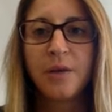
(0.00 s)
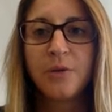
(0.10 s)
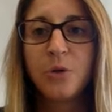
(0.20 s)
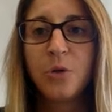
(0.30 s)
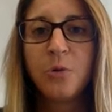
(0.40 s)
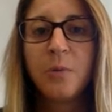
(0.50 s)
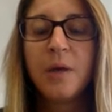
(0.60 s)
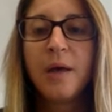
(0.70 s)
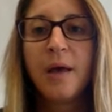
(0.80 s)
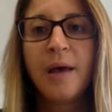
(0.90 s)
Zoom
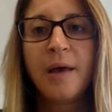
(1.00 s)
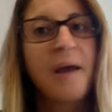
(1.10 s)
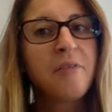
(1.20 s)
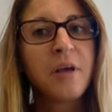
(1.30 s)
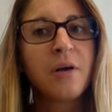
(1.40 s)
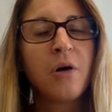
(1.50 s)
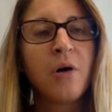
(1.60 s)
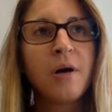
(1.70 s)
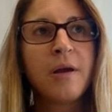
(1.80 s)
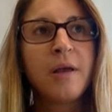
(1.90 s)
and having
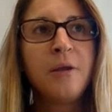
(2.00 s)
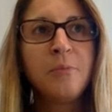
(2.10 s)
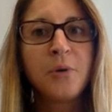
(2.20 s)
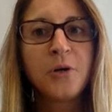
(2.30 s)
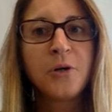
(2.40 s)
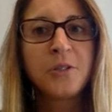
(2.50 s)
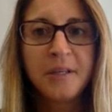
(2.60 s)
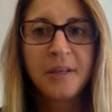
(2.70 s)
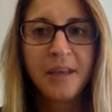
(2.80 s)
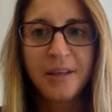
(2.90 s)
our in person
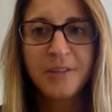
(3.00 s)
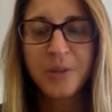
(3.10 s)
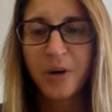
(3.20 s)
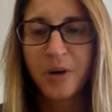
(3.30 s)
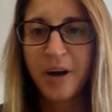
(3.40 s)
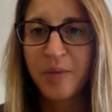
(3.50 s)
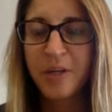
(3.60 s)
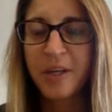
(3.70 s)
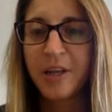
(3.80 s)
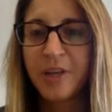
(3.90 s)
kids, so our
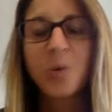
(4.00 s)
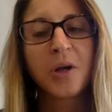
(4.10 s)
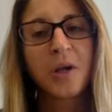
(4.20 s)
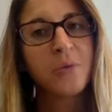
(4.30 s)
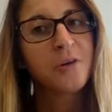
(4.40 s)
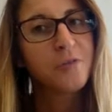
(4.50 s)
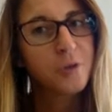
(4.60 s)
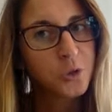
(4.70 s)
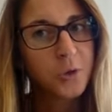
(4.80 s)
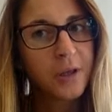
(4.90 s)
hybrid kids, working with our
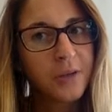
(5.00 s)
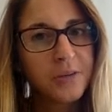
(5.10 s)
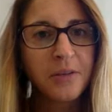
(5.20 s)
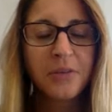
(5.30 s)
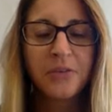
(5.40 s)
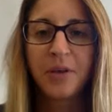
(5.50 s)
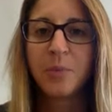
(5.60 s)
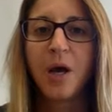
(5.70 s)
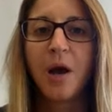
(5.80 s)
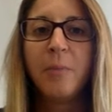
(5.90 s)
virtual kids at the same
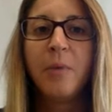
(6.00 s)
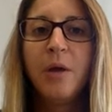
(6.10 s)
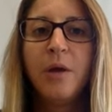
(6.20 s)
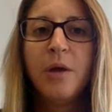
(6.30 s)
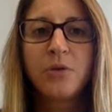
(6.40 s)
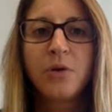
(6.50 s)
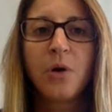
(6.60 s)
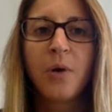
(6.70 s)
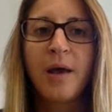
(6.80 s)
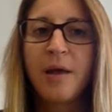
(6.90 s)
time.
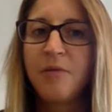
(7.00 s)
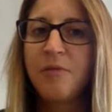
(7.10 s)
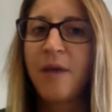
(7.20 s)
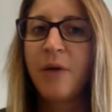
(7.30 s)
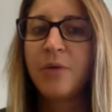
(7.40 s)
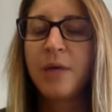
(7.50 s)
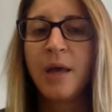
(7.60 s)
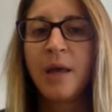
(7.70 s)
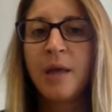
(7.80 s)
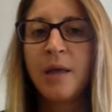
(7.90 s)
So I had found
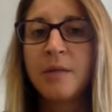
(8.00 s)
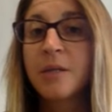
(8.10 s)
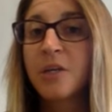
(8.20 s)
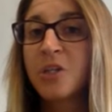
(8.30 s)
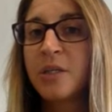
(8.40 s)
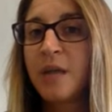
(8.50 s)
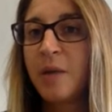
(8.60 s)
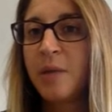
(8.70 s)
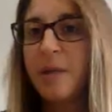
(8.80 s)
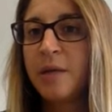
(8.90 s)
a discussion
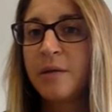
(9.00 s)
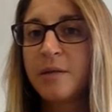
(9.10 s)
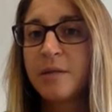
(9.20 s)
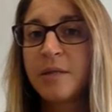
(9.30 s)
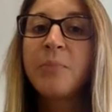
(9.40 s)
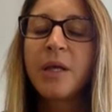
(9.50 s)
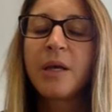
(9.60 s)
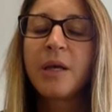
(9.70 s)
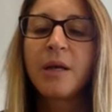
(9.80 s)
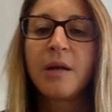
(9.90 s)
diamond
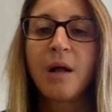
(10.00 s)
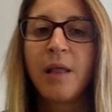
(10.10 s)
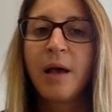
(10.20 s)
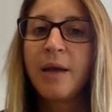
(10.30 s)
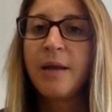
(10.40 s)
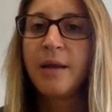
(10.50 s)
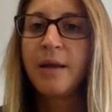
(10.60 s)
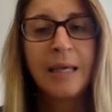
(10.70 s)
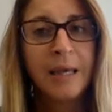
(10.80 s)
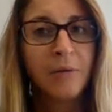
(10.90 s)
template online, and I
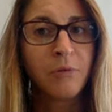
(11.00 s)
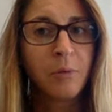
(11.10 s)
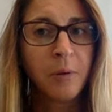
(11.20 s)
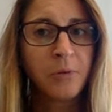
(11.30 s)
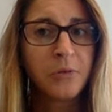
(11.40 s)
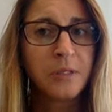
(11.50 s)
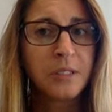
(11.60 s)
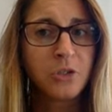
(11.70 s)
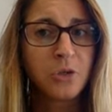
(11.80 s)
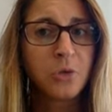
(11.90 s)
can't remember the
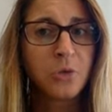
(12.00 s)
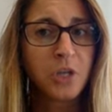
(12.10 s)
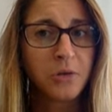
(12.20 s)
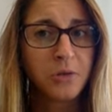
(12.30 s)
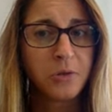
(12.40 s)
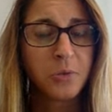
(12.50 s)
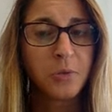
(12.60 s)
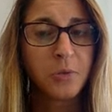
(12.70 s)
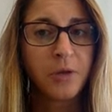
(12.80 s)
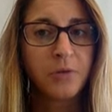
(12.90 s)
teacher who shared this
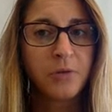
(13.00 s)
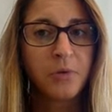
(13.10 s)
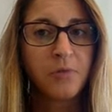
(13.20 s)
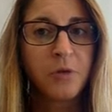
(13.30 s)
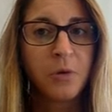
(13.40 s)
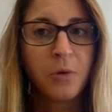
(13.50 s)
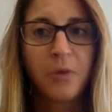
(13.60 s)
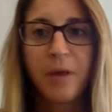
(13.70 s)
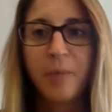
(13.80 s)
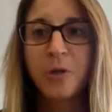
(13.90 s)
with me. So if you are
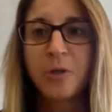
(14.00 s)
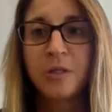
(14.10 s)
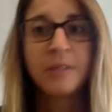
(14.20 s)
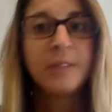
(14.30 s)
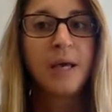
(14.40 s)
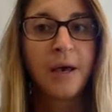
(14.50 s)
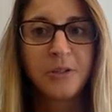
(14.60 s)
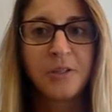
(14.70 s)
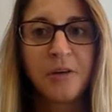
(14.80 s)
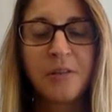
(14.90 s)
that person, tag
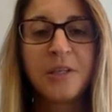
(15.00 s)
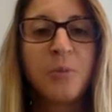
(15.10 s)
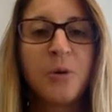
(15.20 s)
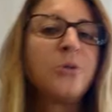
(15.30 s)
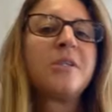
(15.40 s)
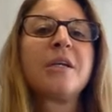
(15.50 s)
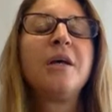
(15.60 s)
yourself in this post.